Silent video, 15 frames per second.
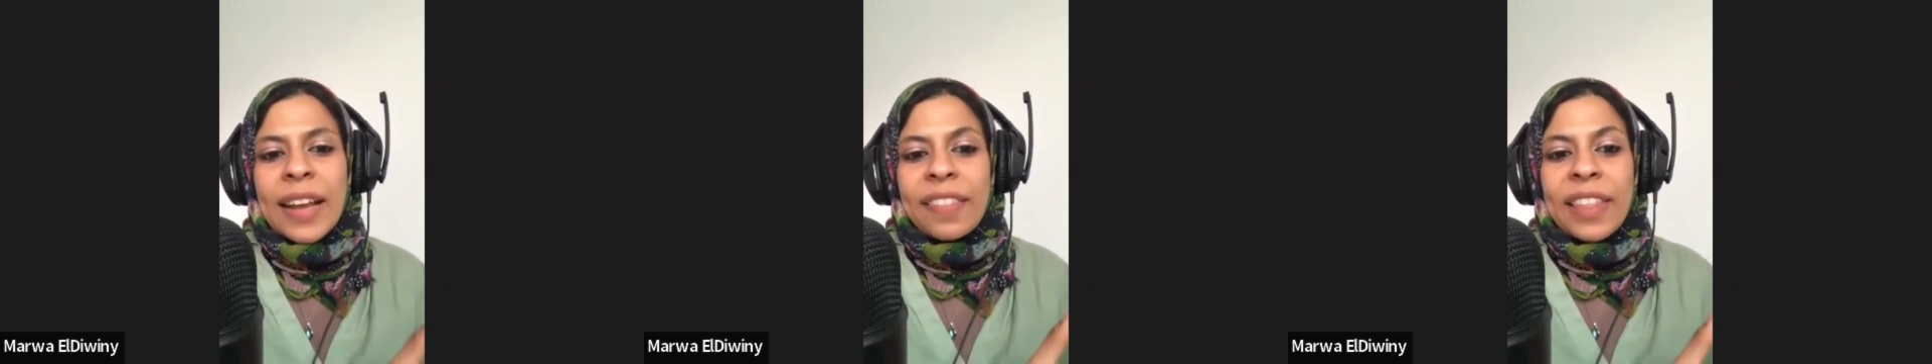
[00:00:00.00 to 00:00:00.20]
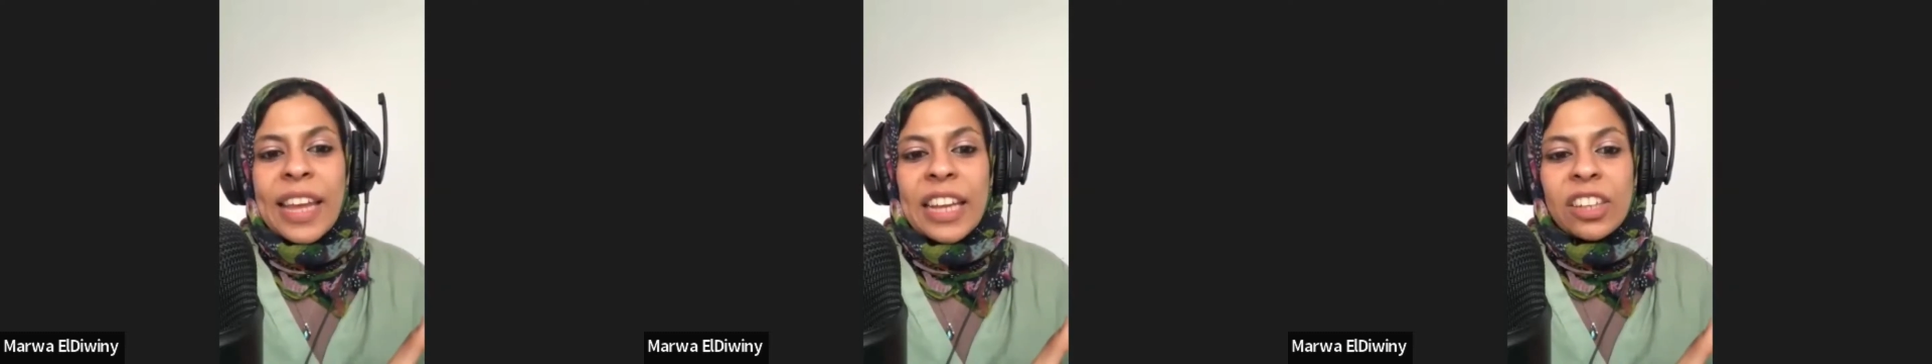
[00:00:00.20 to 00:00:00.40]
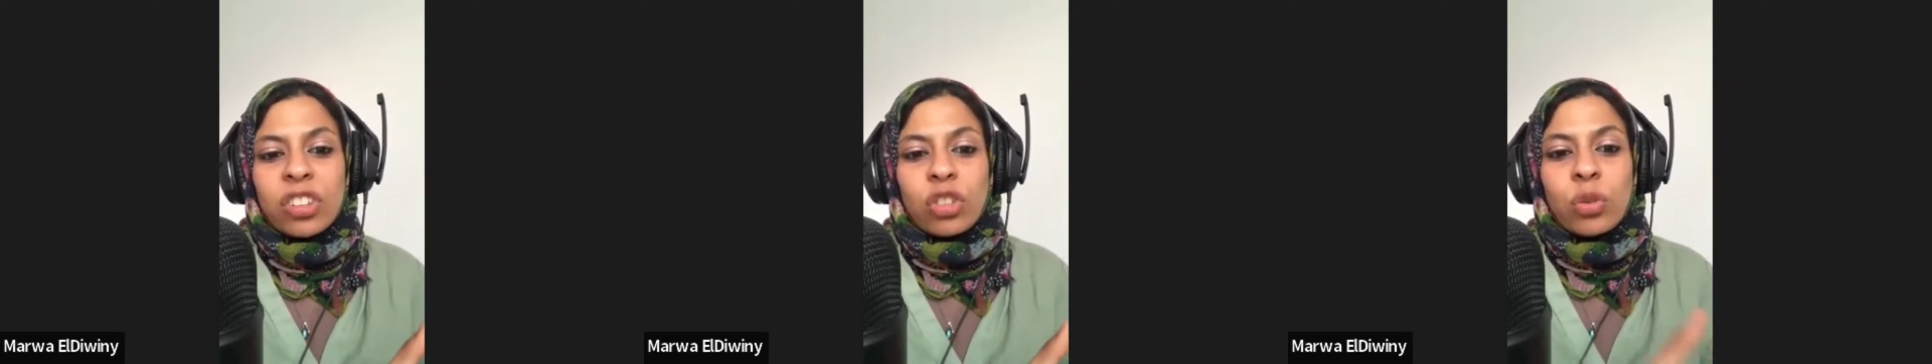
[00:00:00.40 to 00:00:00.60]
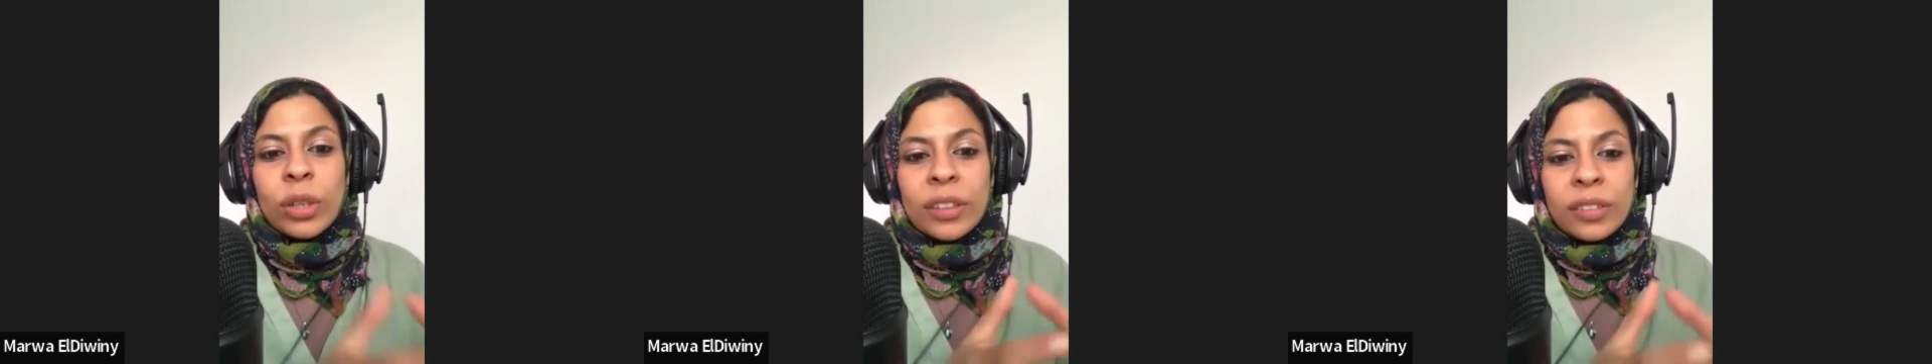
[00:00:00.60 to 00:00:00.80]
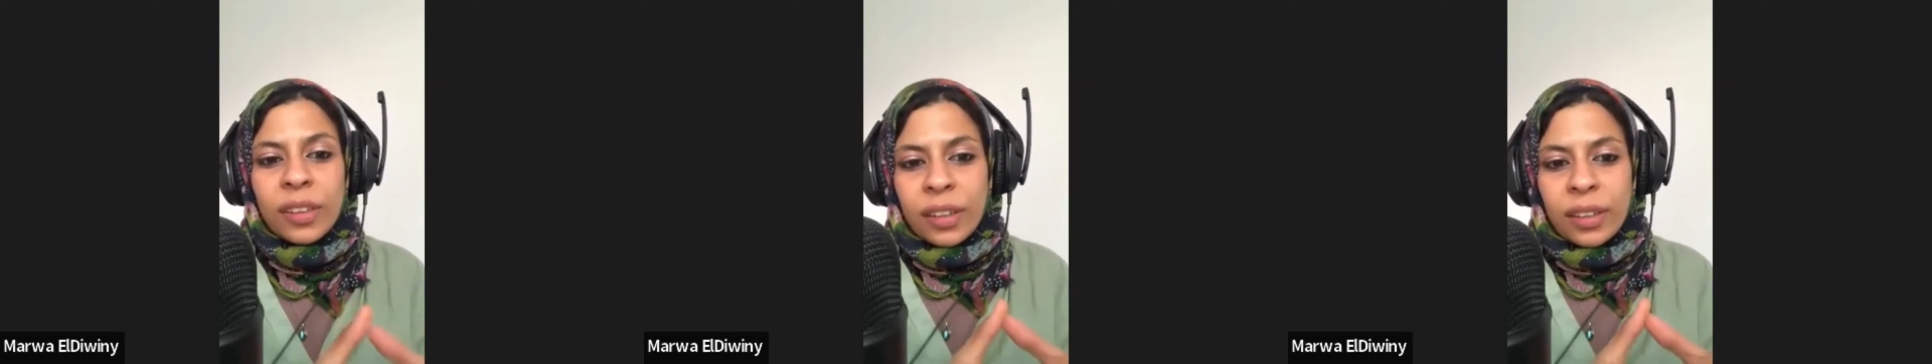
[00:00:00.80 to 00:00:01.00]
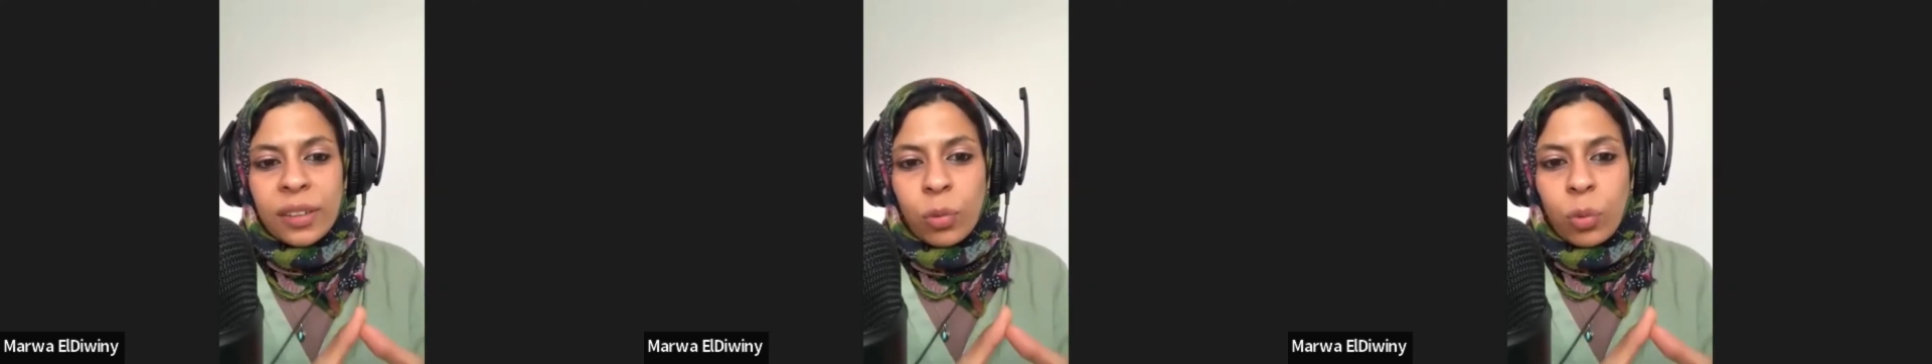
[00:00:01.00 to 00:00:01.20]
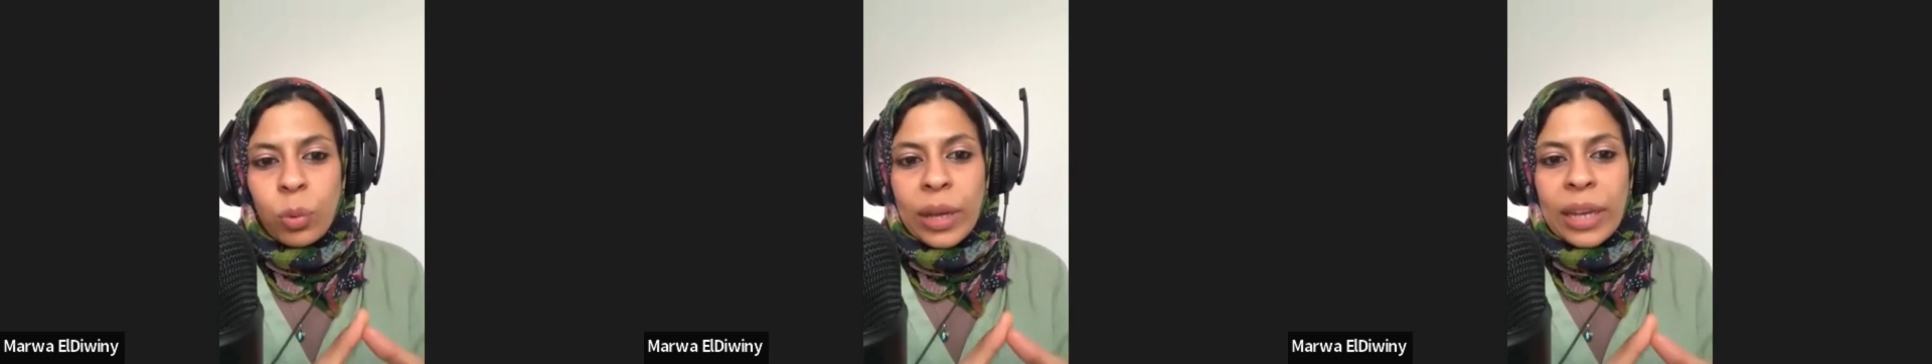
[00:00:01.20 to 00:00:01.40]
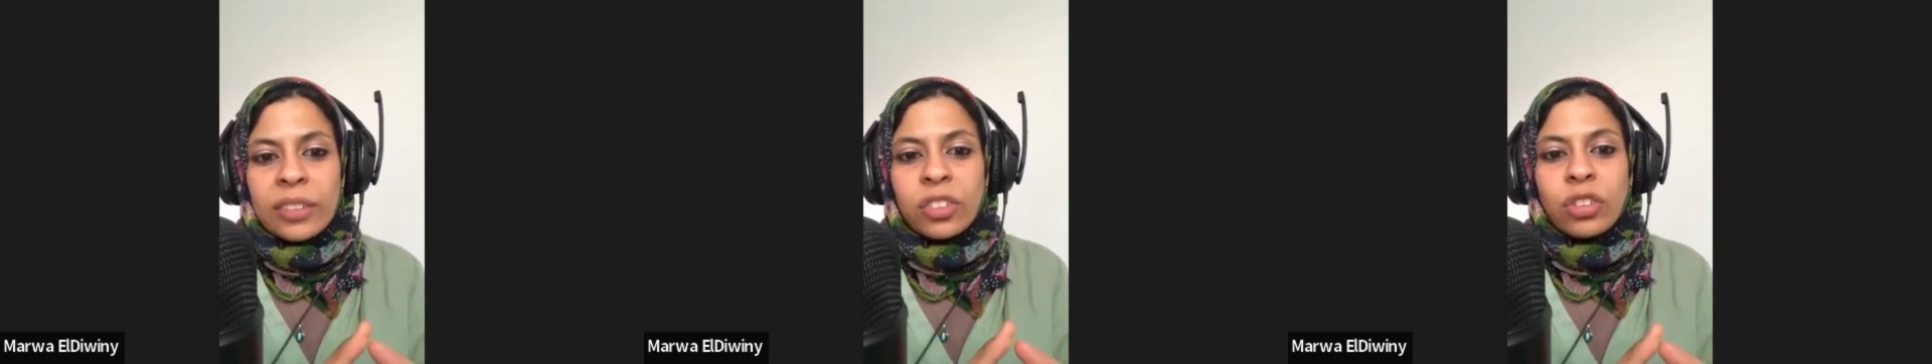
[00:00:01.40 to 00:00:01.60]
and the extrinsic
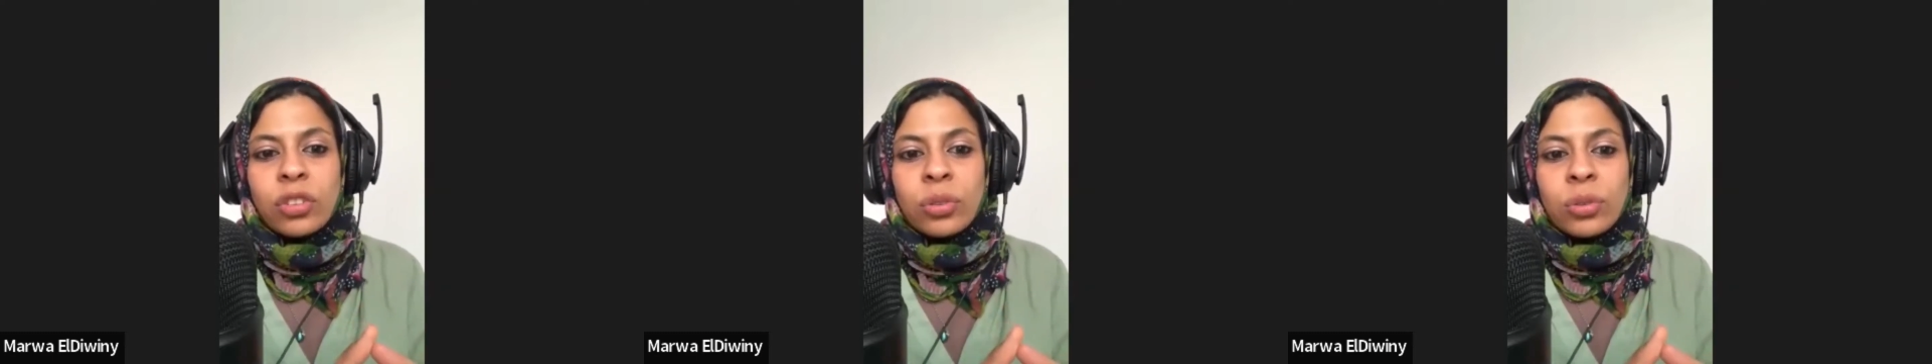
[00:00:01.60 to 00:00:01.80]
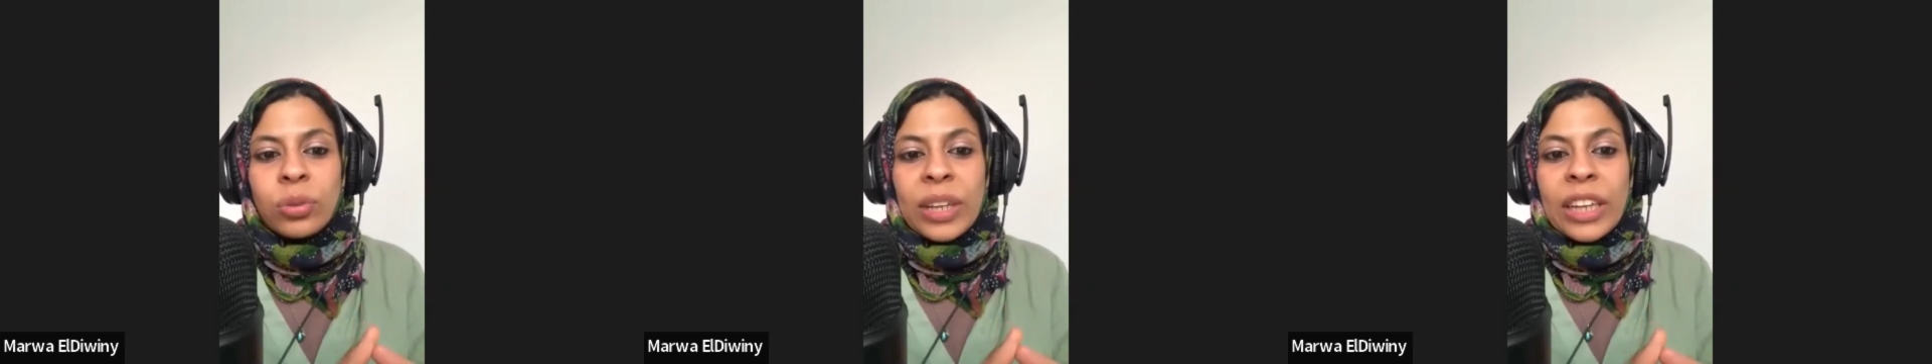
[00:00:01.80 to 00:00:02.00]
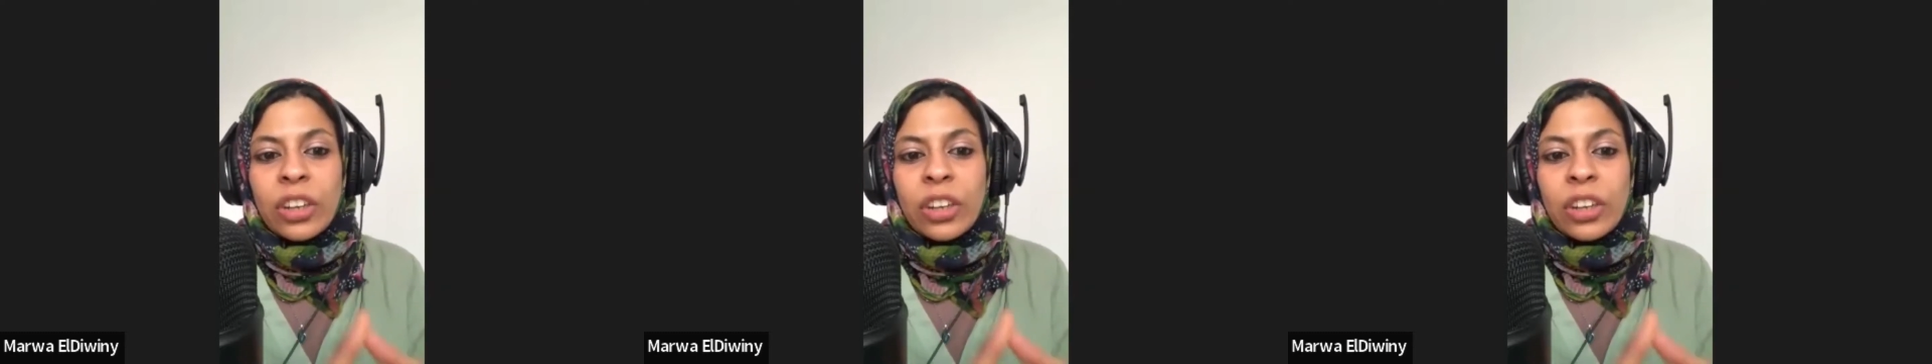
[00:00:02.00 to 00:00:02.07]
ways to